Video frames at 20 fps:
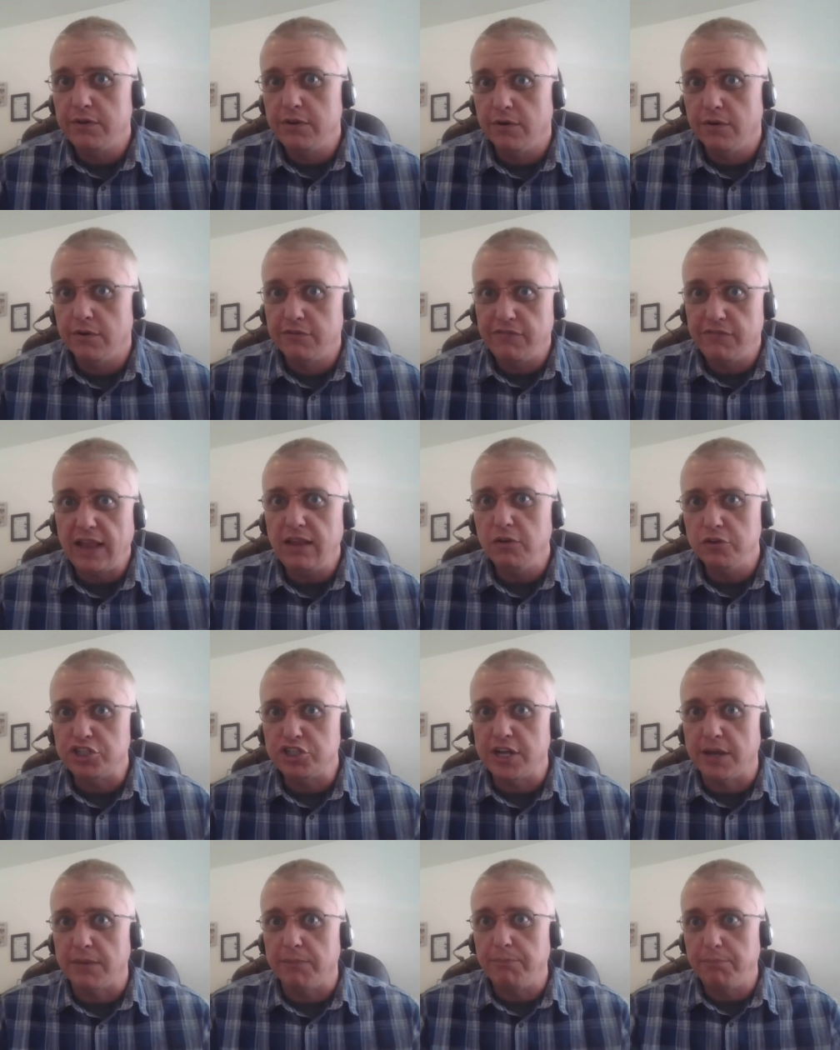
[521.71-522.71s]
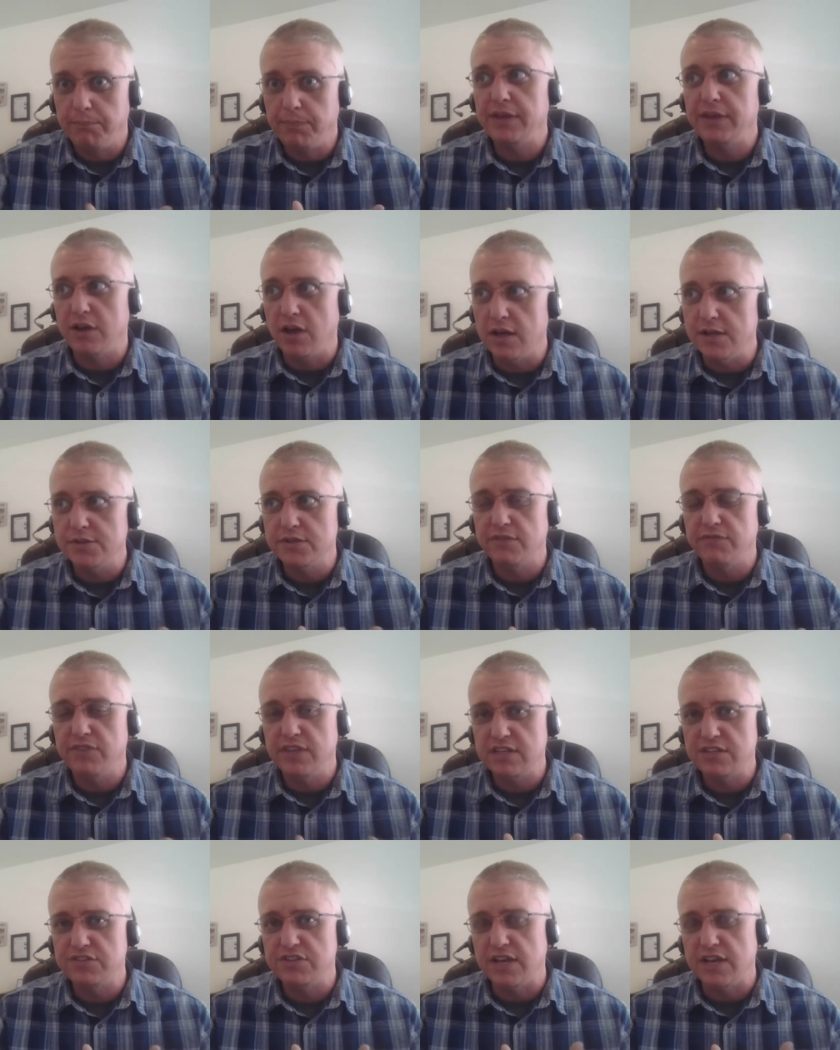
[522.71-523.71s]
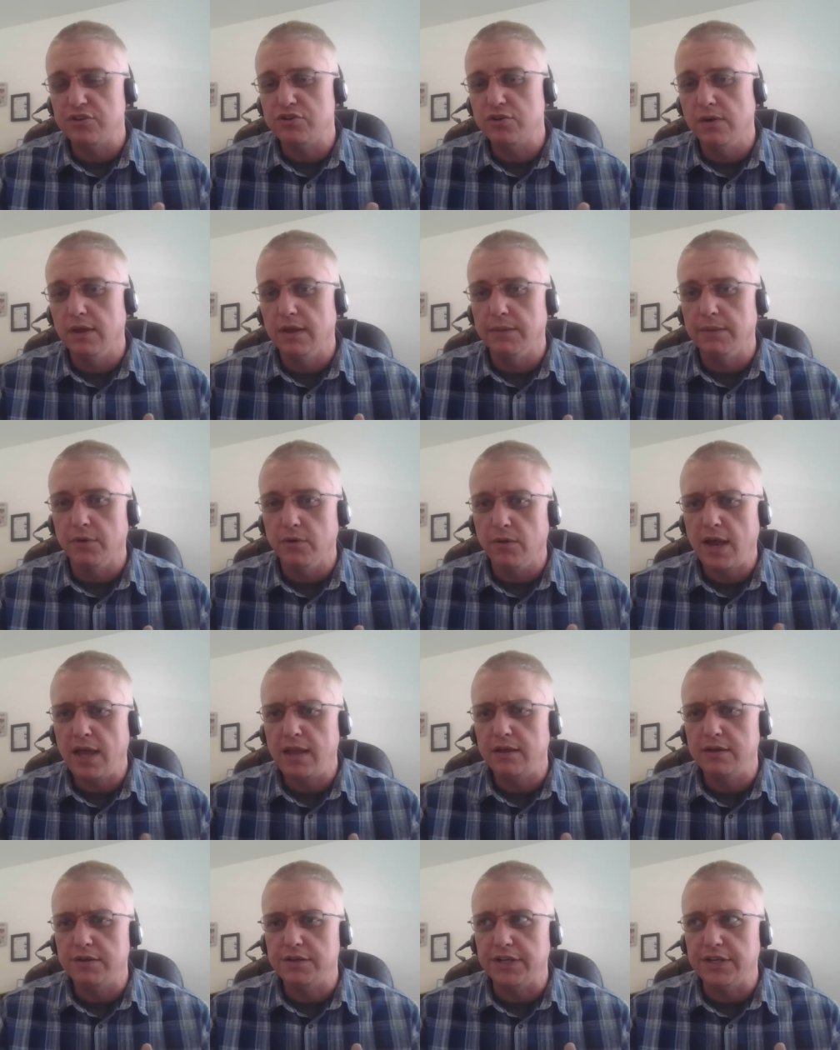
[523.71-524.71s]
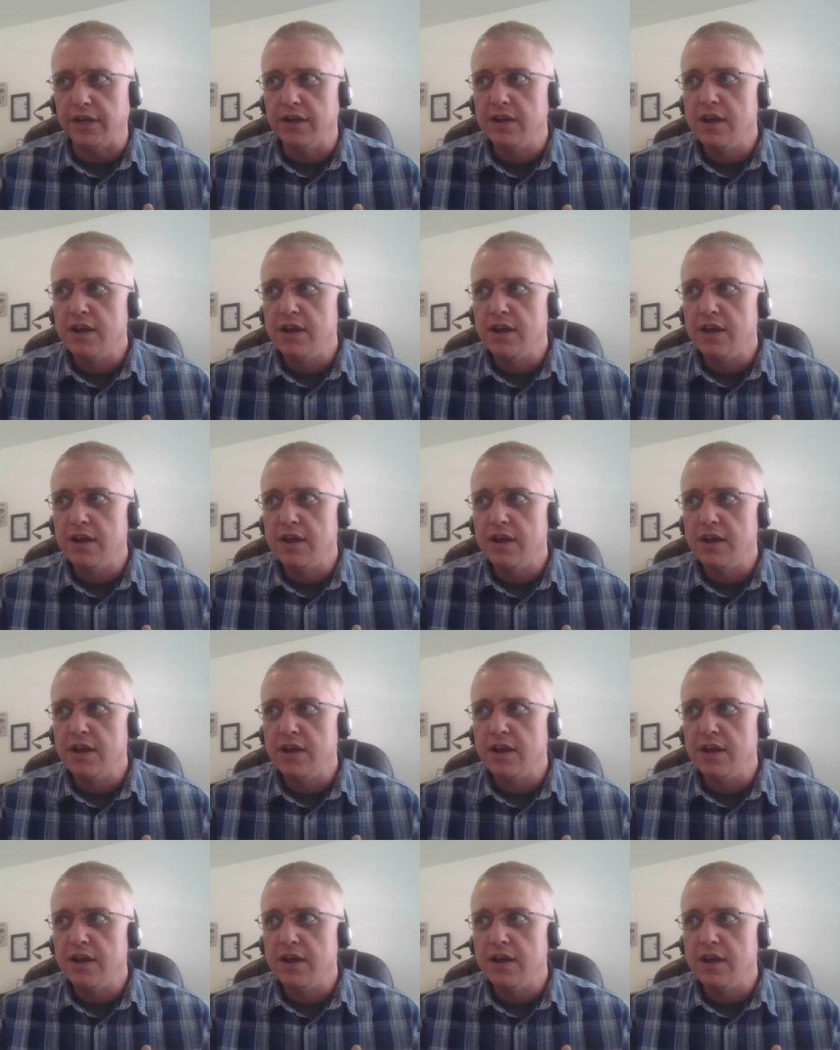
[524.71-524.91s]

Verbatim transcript: your fellowship because of this sexual immorality.